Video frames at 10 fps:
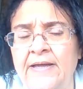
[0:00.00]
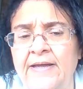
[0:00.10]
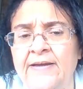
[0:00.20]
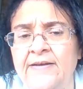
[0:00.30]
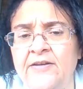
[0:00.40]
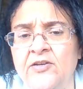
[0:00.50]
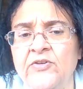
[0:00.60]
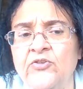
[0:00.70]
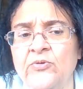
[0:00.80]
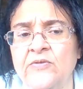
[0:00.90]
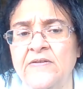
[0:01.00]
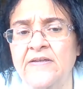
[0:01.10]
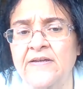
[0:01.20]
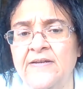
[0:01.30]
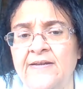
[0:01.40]
And individuals,
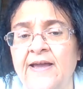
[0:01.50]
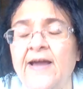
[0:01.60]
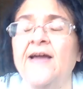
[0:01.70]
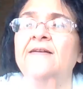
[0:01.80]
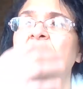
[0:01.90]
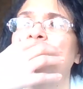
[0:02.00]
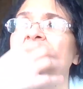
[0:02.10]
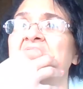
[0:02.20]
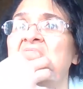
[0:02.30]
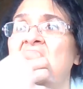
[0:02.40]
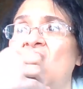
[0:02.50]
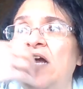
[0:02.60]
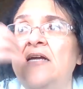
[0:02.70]
again, can really